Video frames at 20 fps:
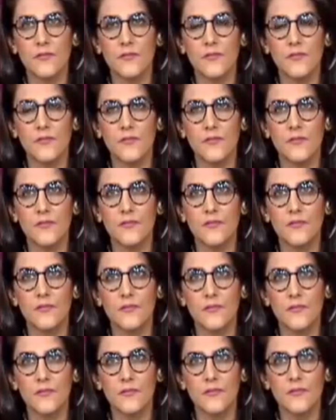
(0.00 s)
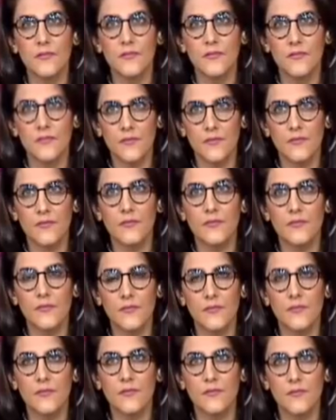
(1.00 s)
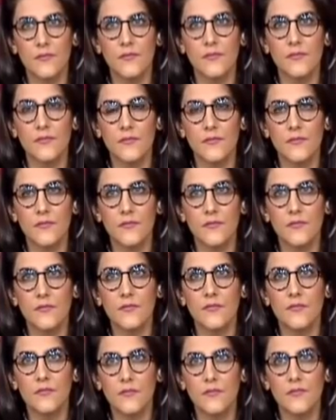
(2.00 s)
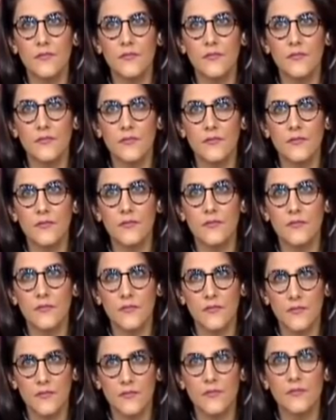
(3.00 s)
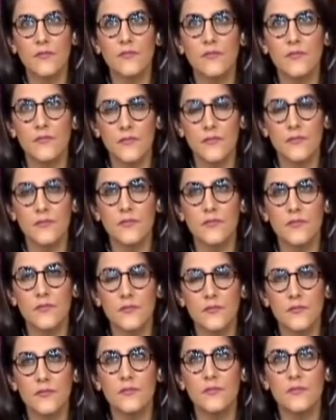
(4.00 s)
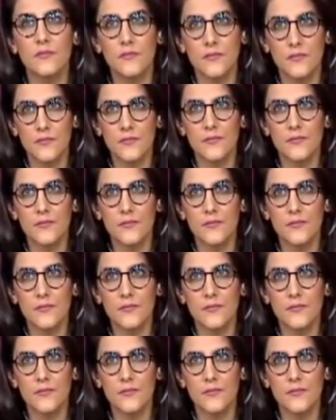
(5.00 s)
(silent)